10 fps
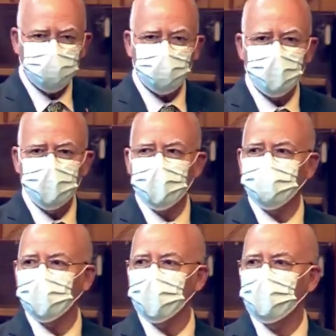Mr.
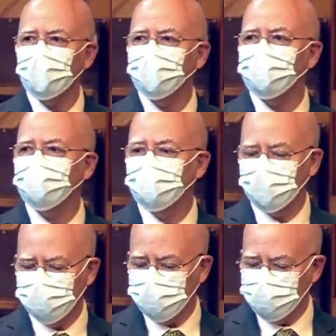Speaker, tomorrow is
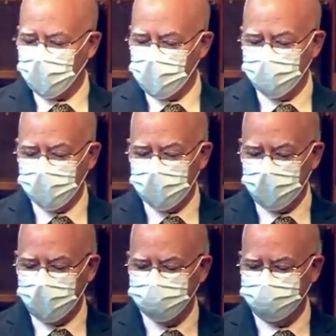World Environment
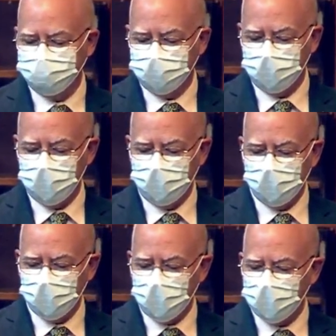Day,
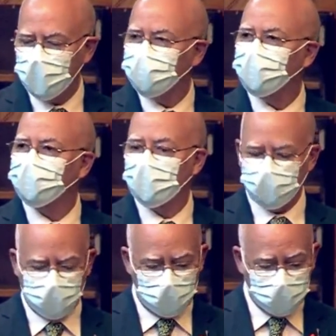and the United Nations
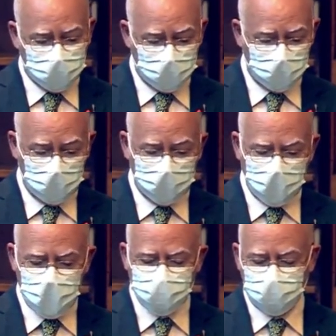has chosen
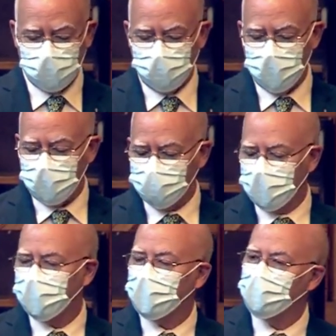reimagine,
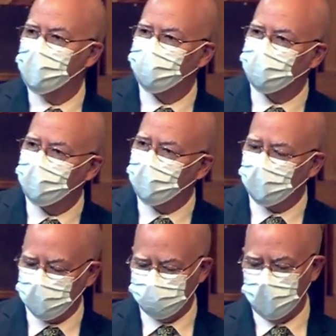recreate, and
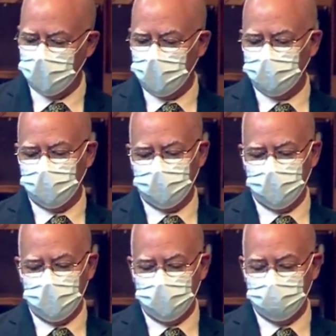restore as its
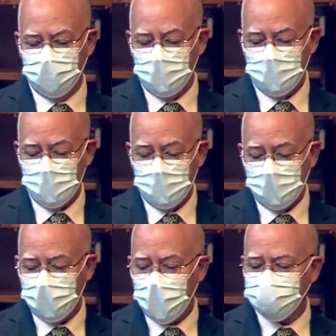theme.
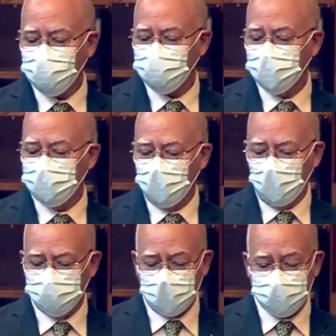They ask us to be
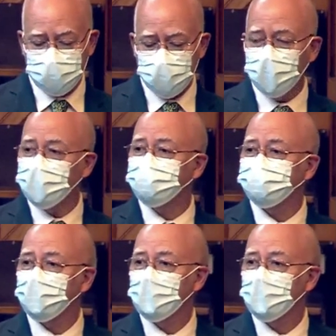bold, not timid.